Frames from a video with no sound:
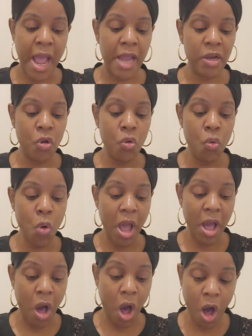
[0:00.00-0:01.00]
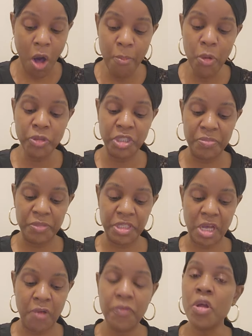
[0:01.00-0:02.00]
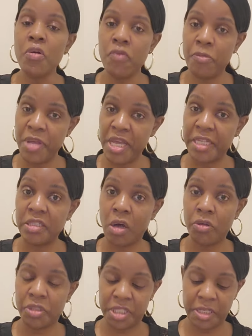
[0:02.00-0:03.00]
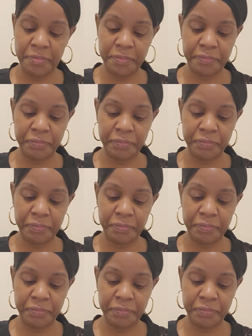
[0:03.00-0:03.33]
and who humbles himself will be exalted.